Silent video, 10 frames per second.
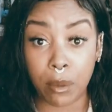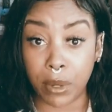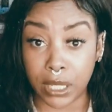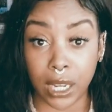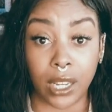
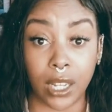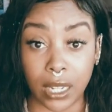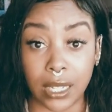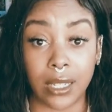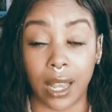
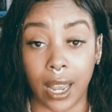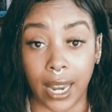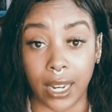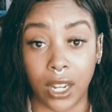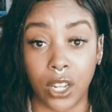meticulous
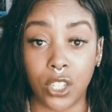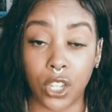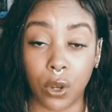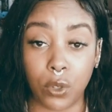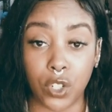sign.
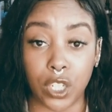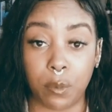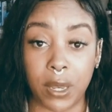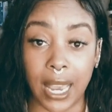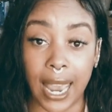So just
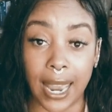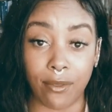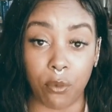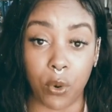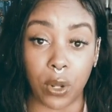
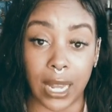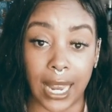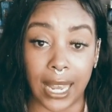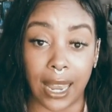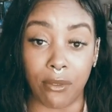behave more
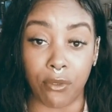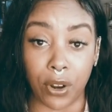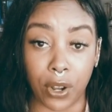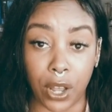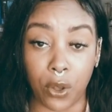like a
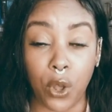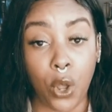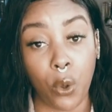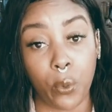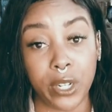Virgo,
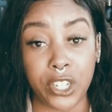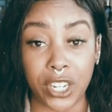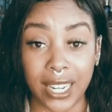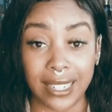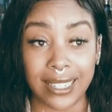which
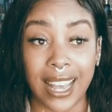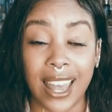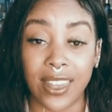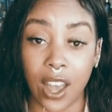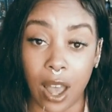is
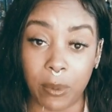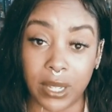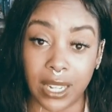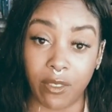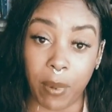the
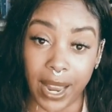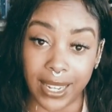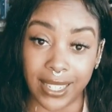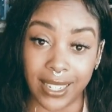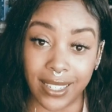opposite of
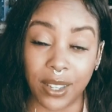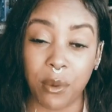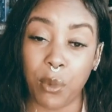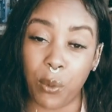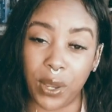Pisces.
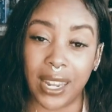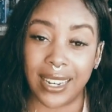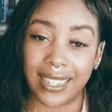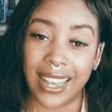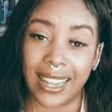But we'll get
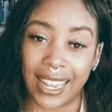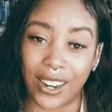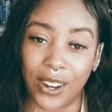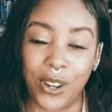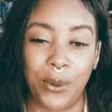into that
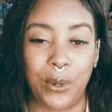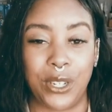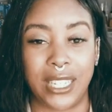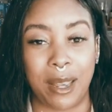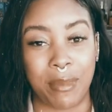later. we'll
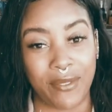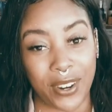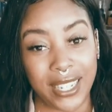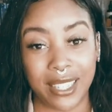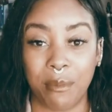just keep it
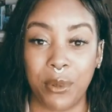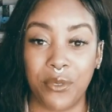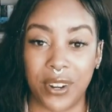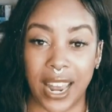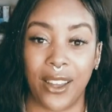very simple
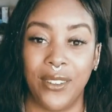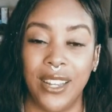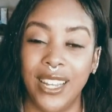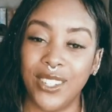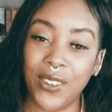for now.
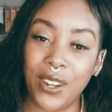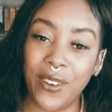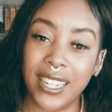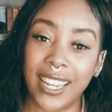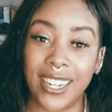So
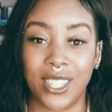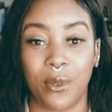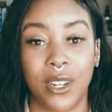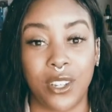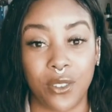anyways, I just
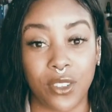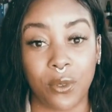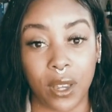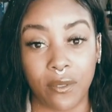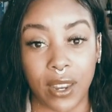wanted to do this
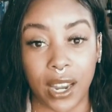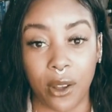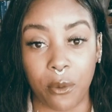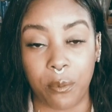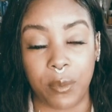quick
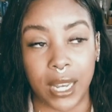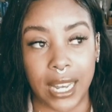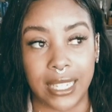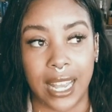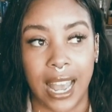video
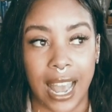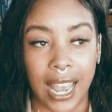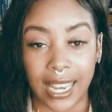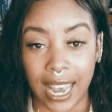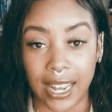because I
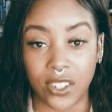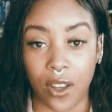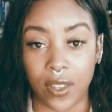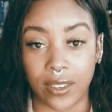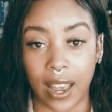get asked all
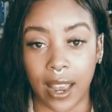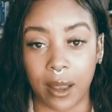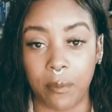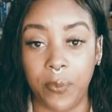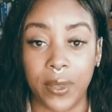the
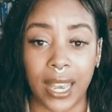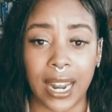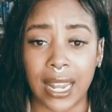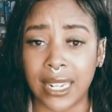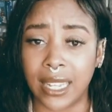time and I
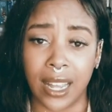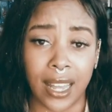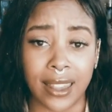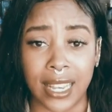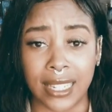like to
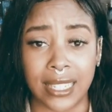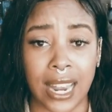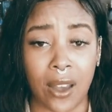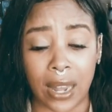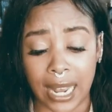cut things
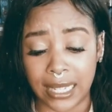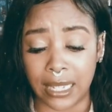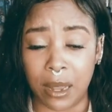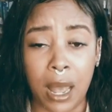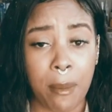down. I like
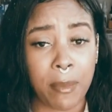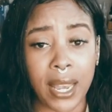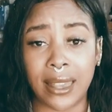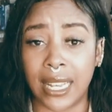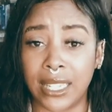to
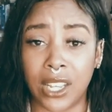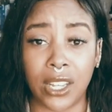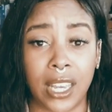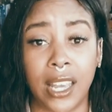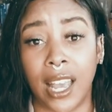make things
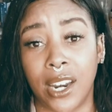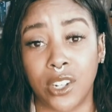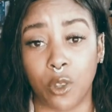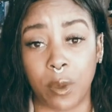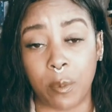cookie cutter
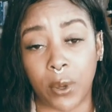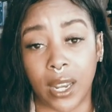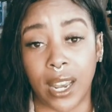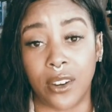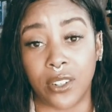so people
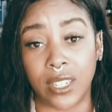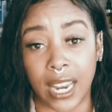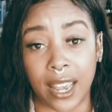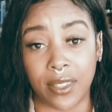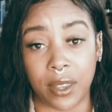can
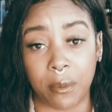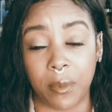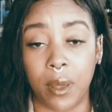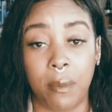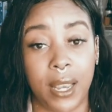understand them,
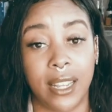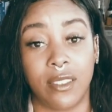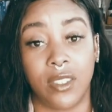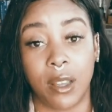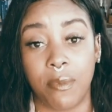because
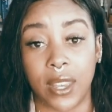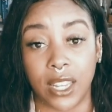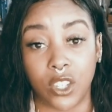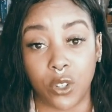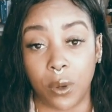if something
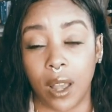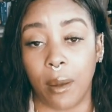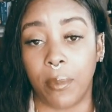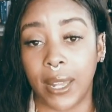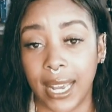is too
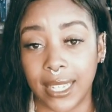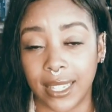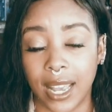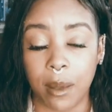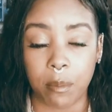complex,
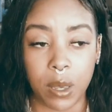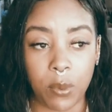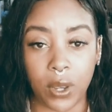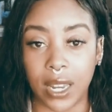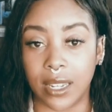
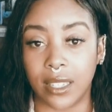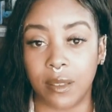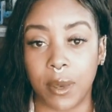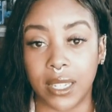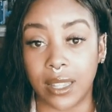people can
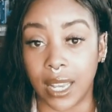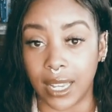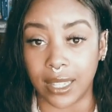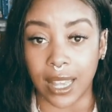dismiss things